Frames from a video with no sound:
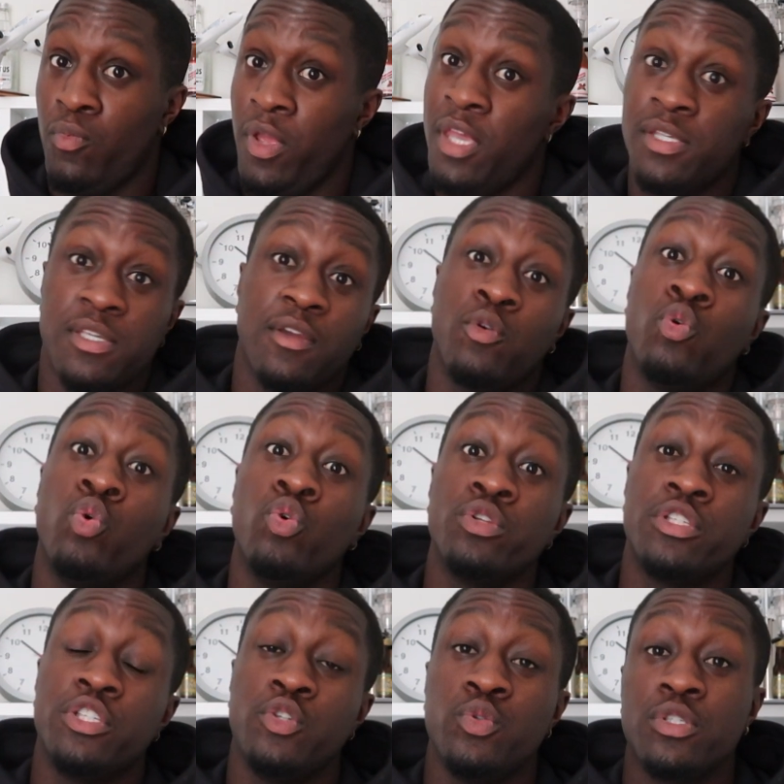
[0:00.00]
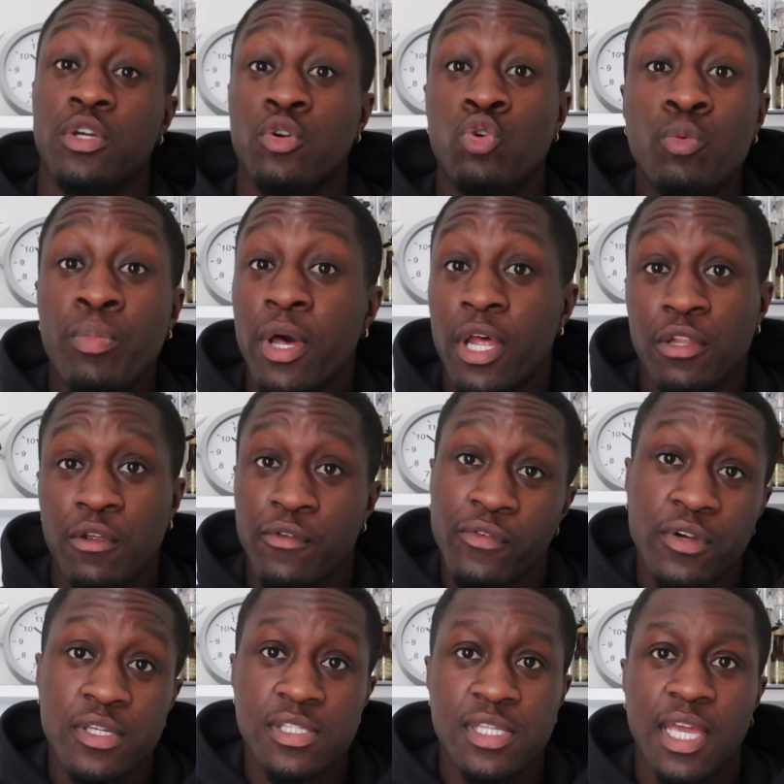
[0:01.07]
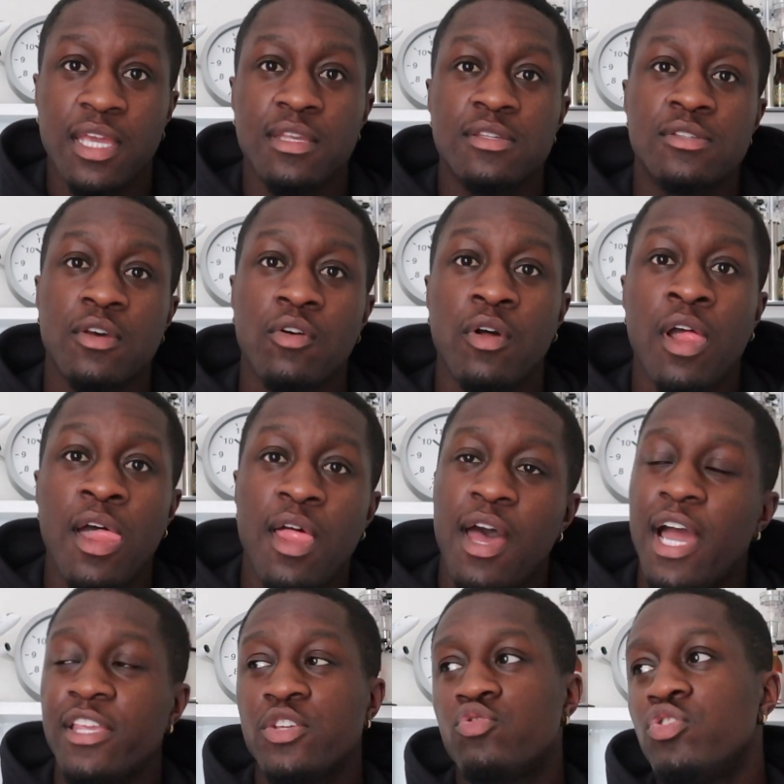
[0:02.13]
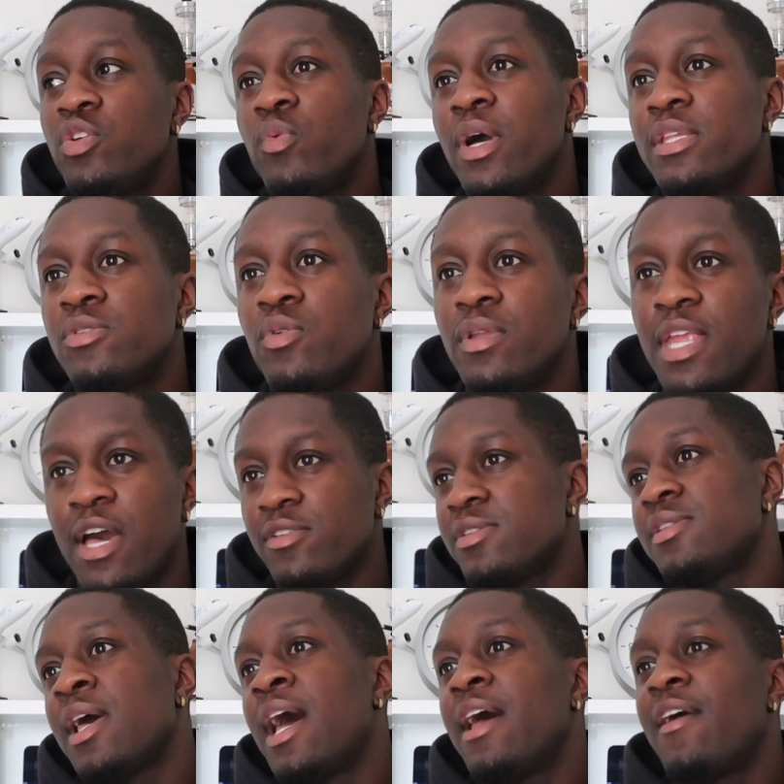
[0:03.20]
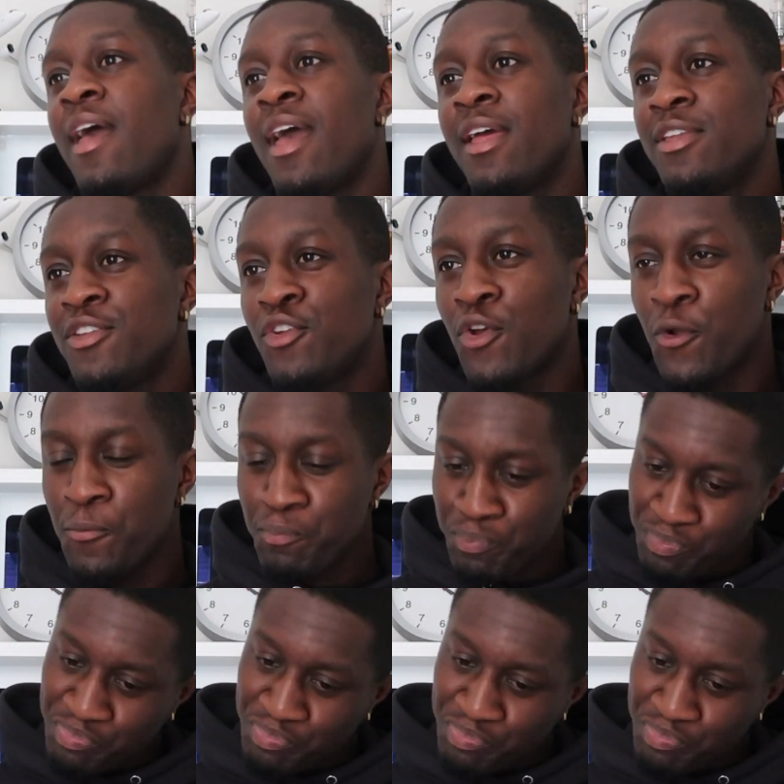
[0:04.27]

Is it cool to use a coupon on your first date? So I just really wanted to announce that. And you know,